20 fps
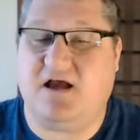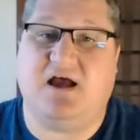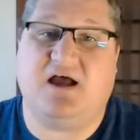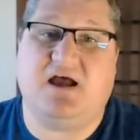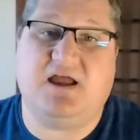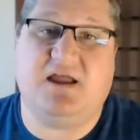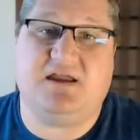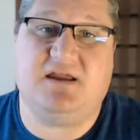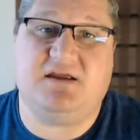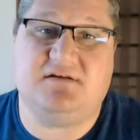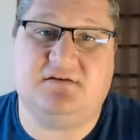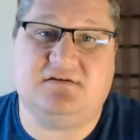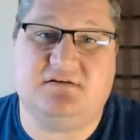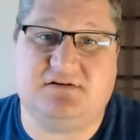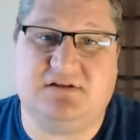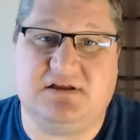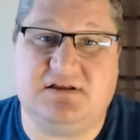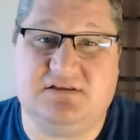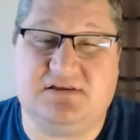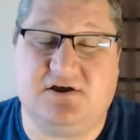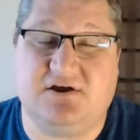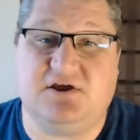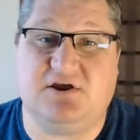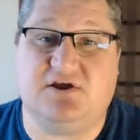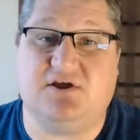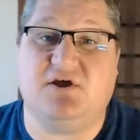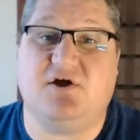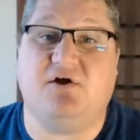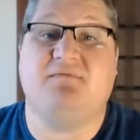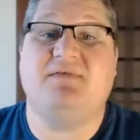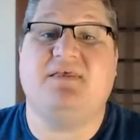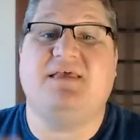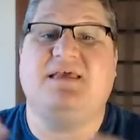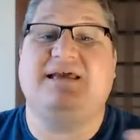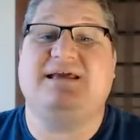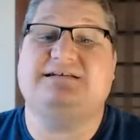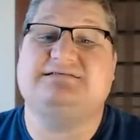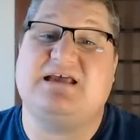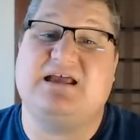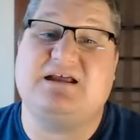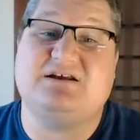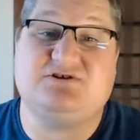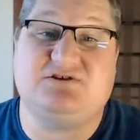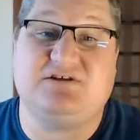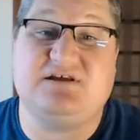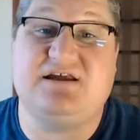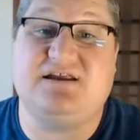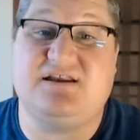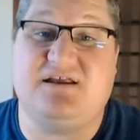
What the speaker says: I hit delete. There you go. It's actually